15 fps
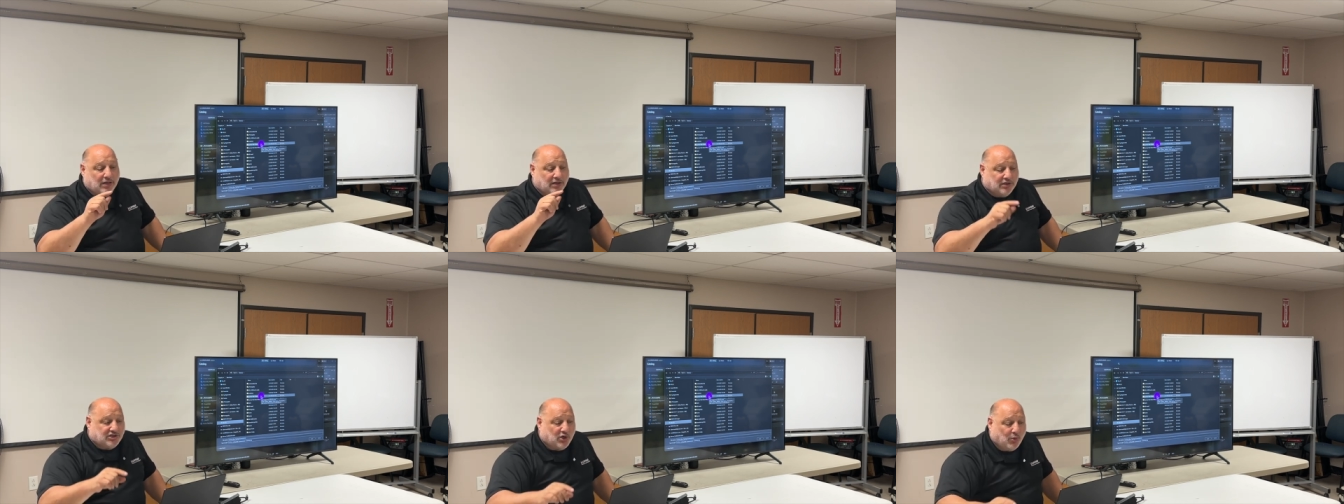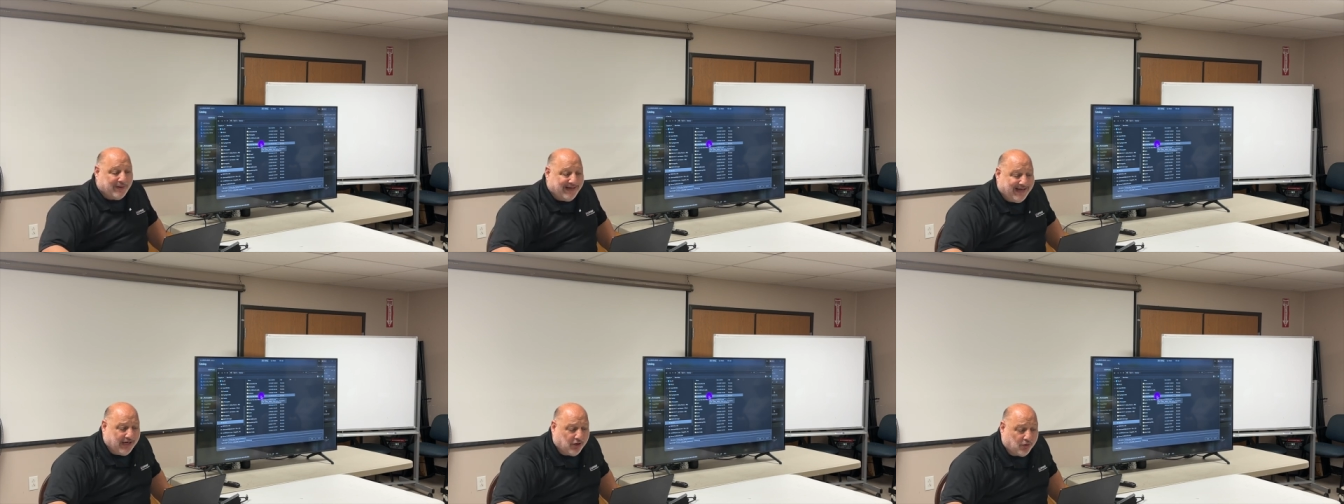So
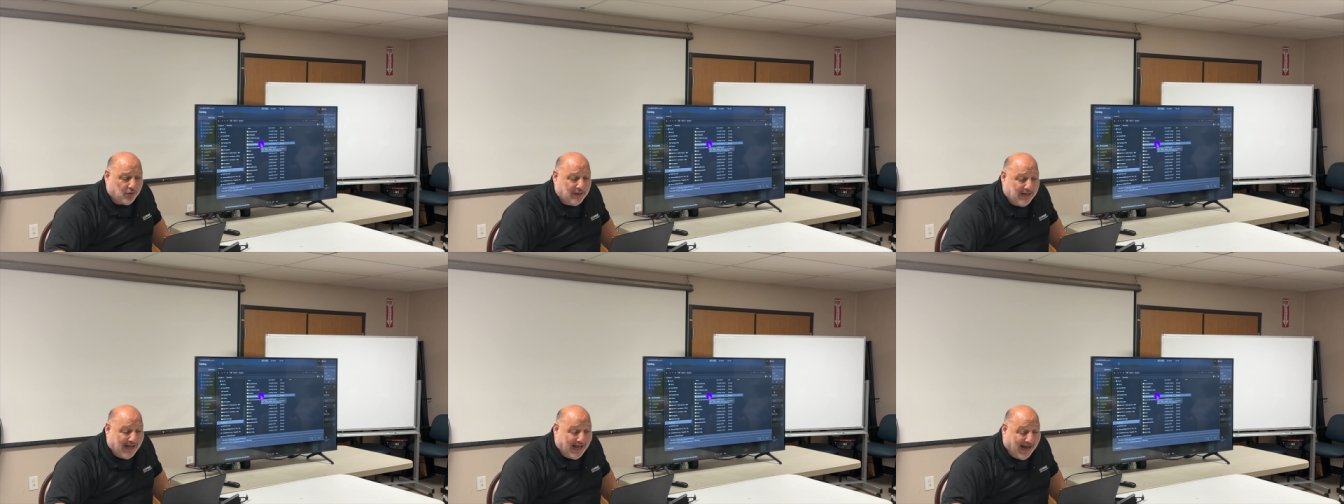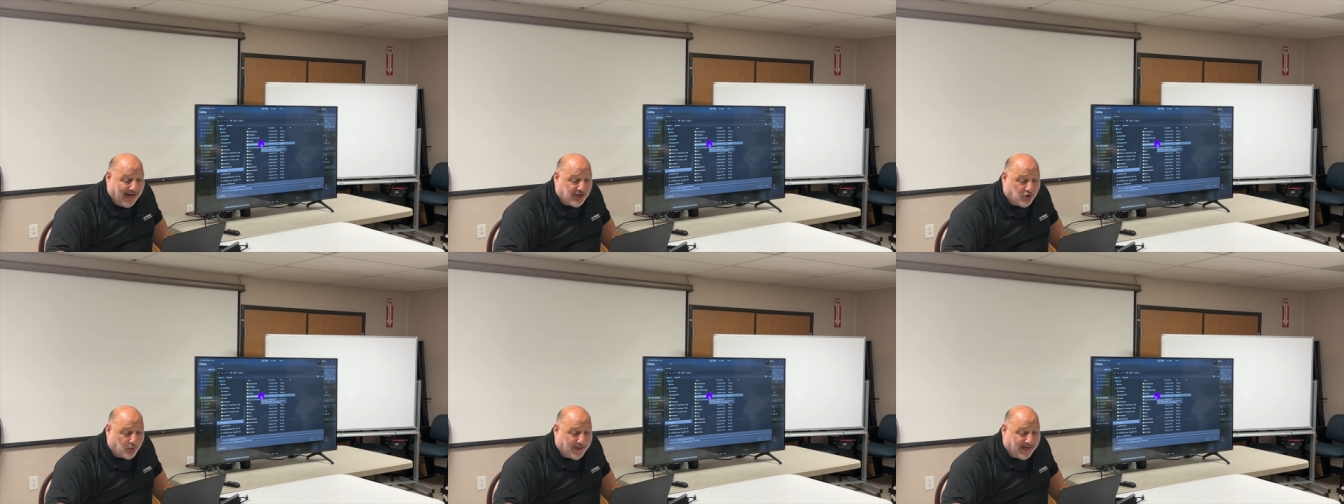here, I
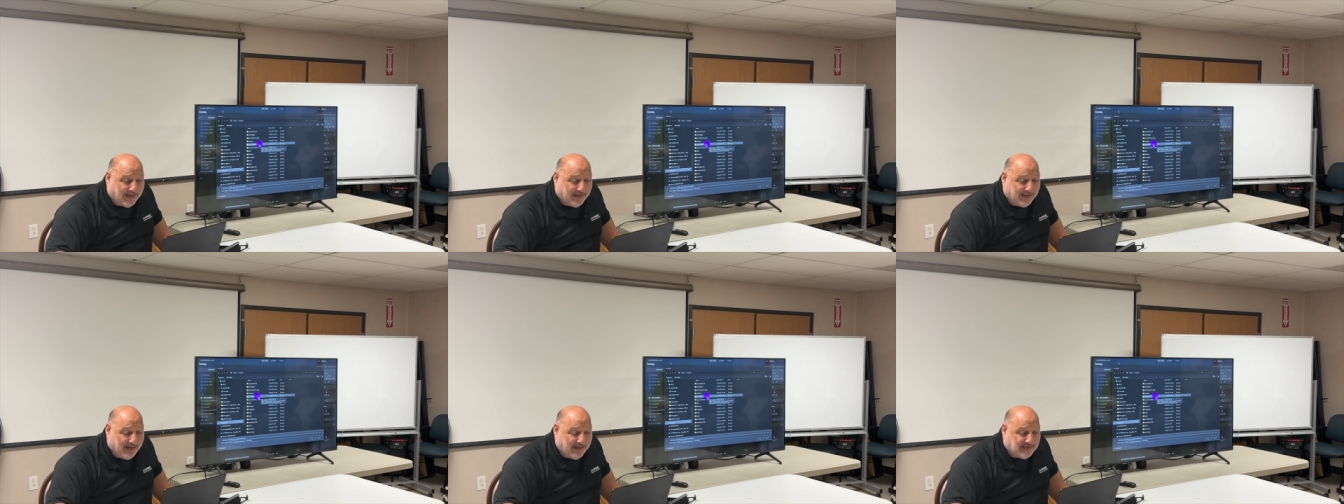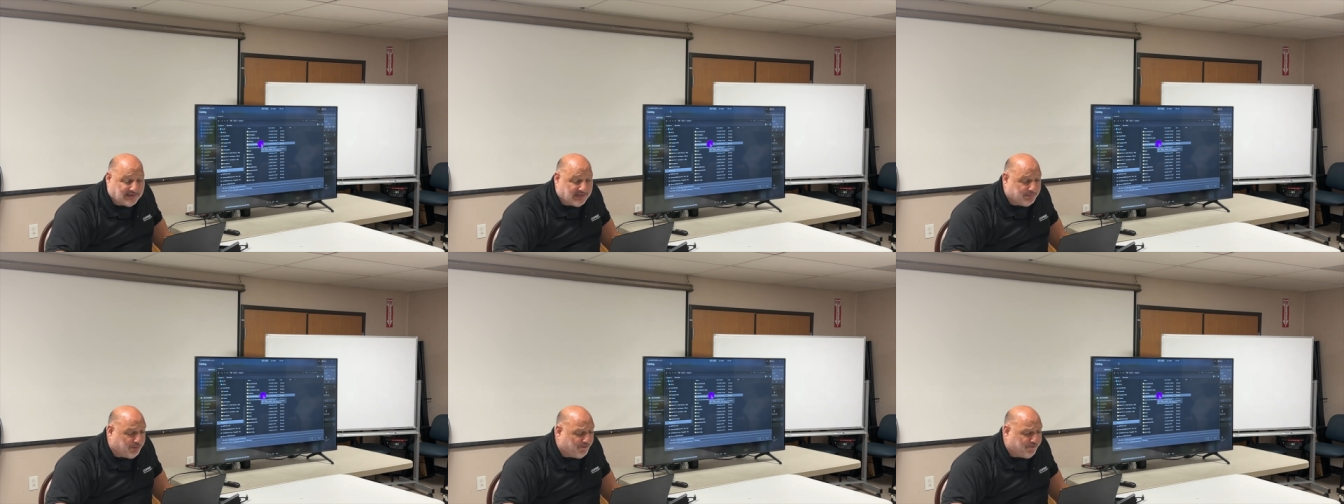created a
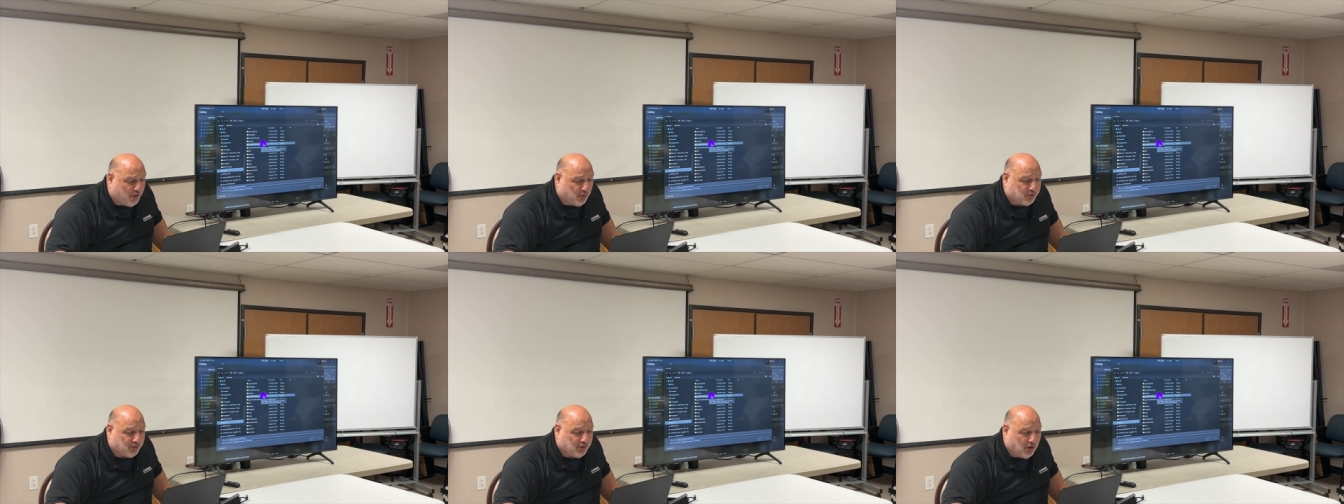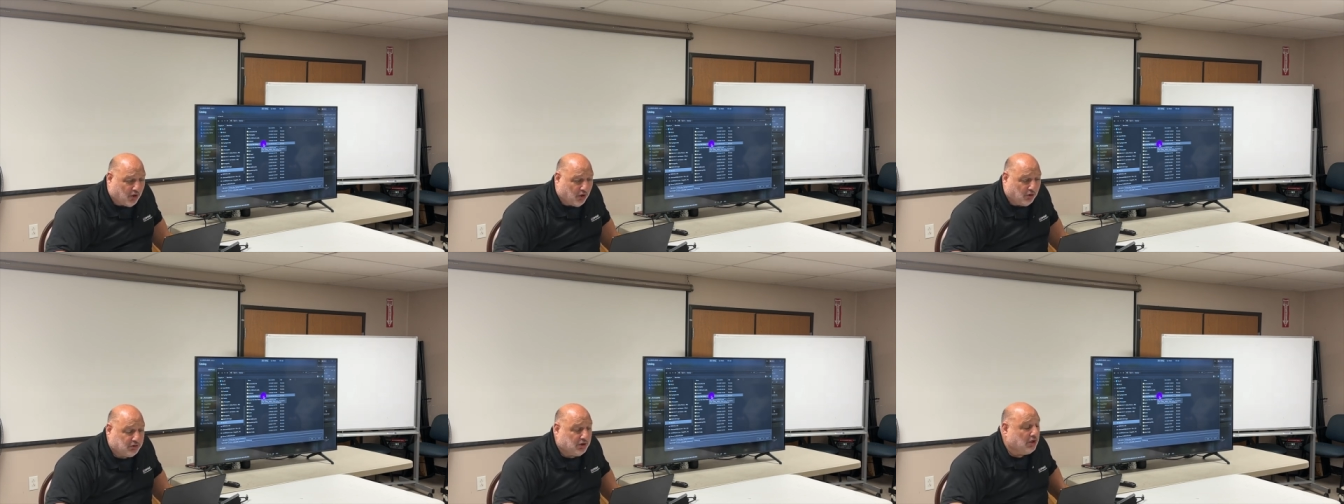simple folder
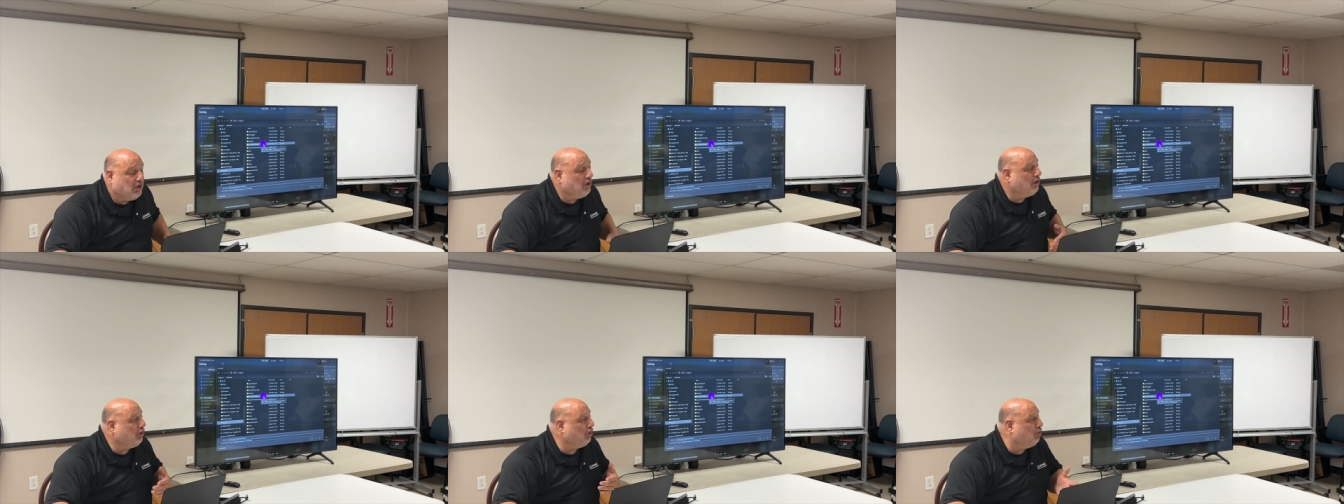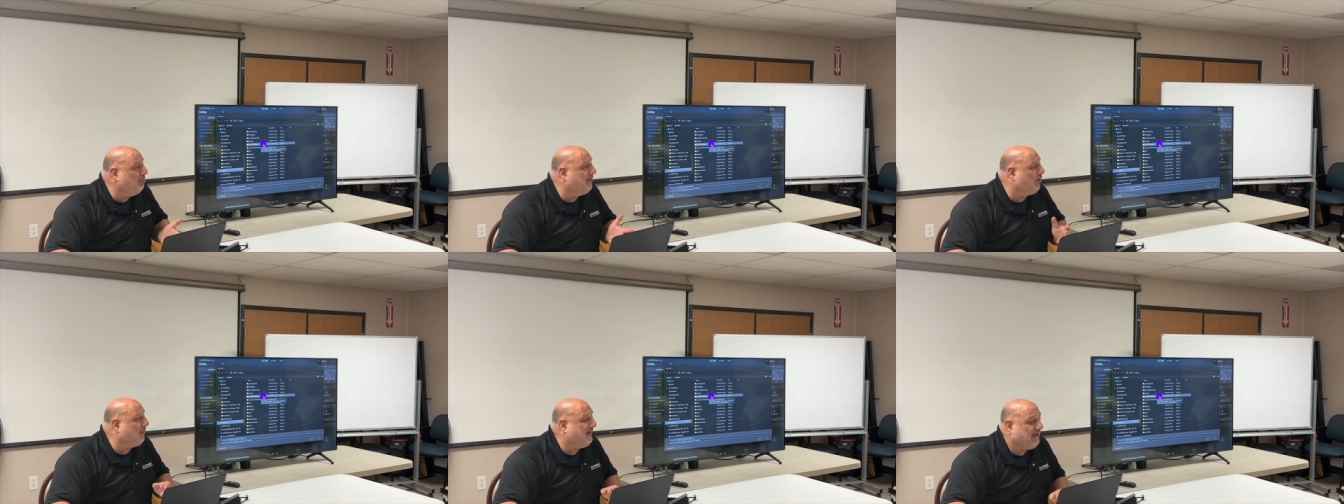called
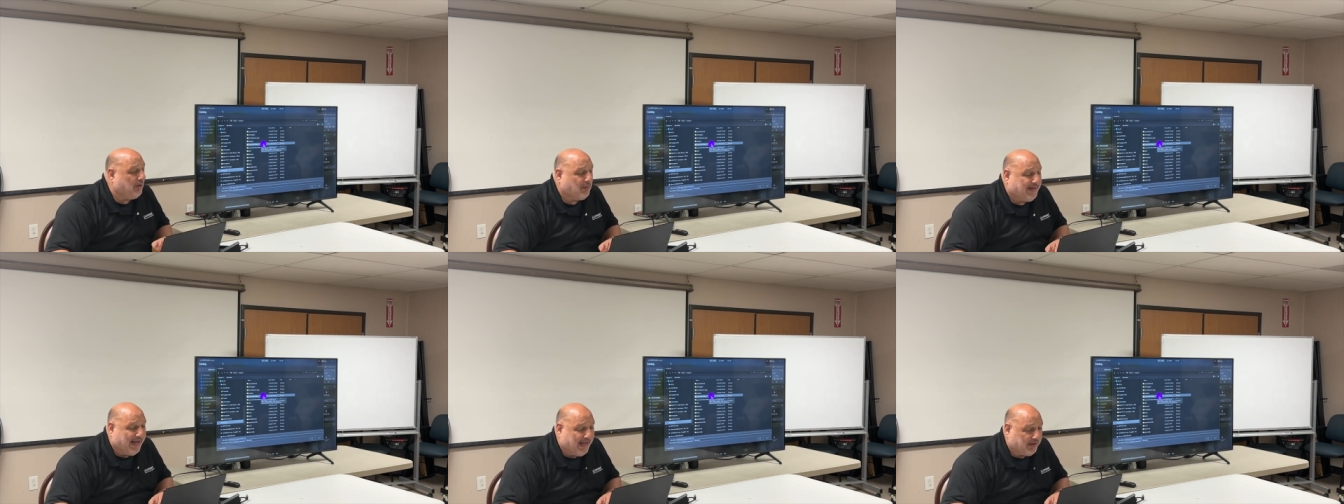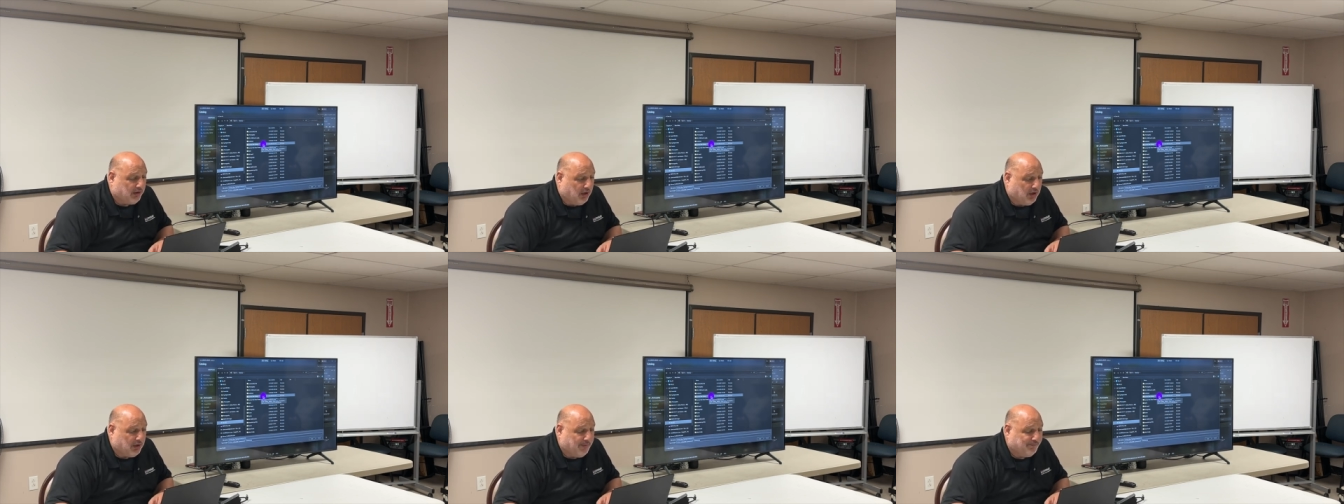Luminar Neo
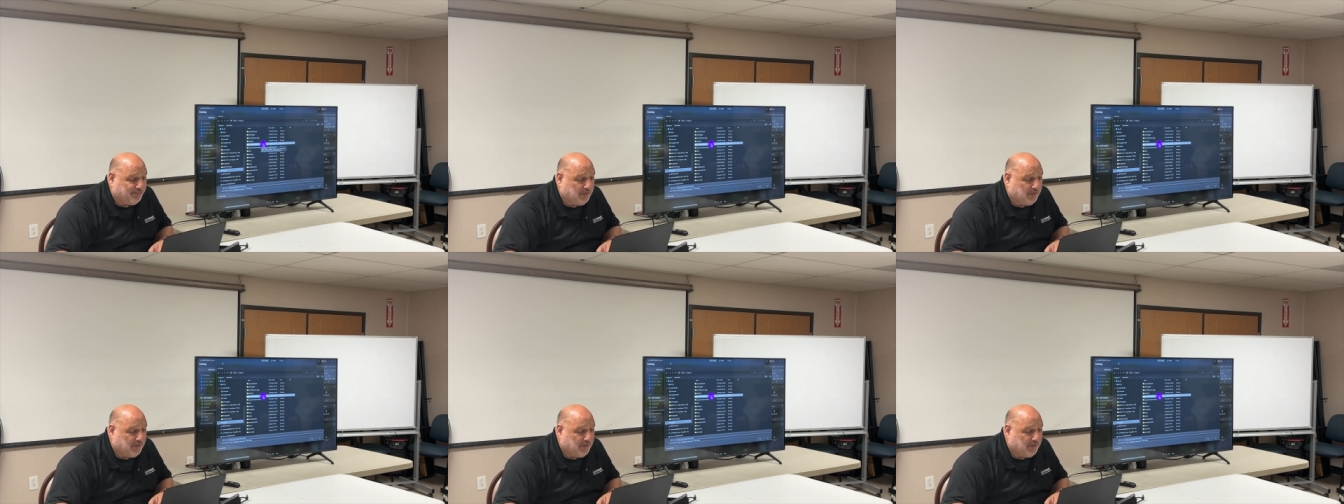catalog.